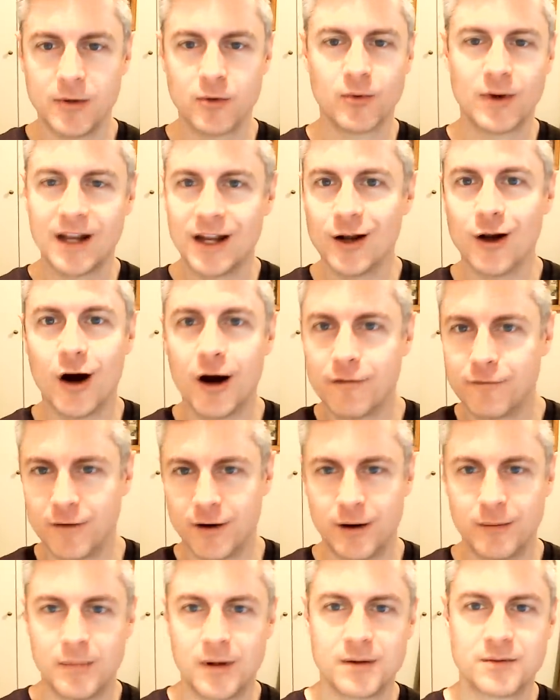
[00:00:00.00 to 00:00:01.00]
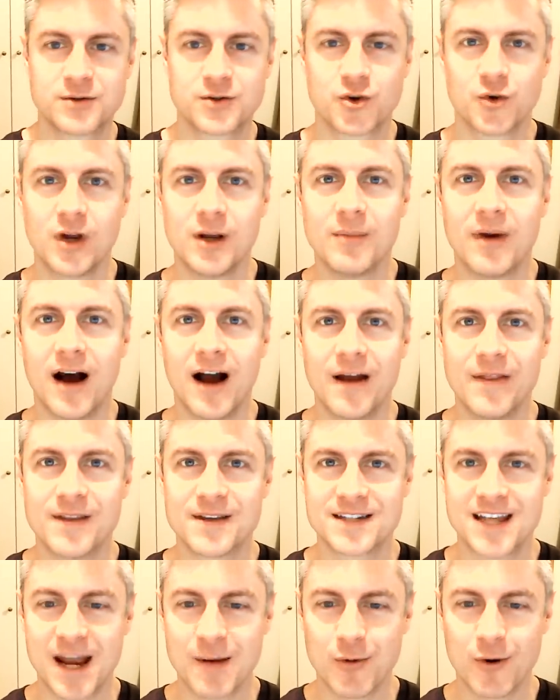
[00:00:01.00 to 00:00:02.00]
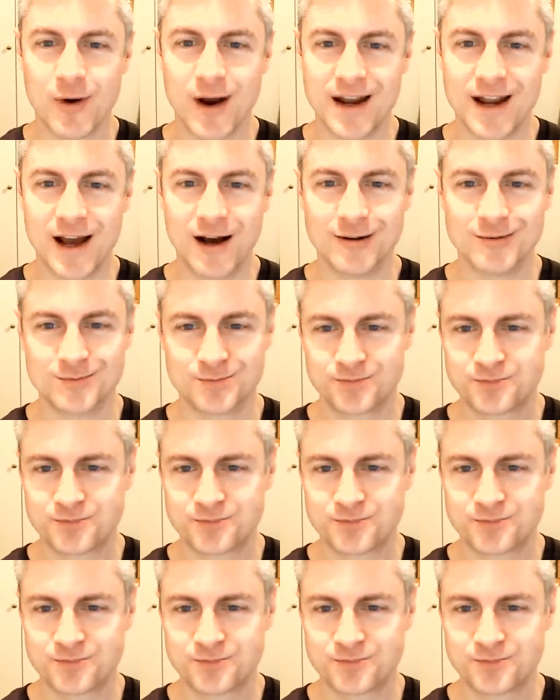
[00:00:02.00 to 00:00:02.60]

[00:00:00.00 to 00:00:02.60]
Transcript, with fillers: be reading off a, a screen behind this camera right now.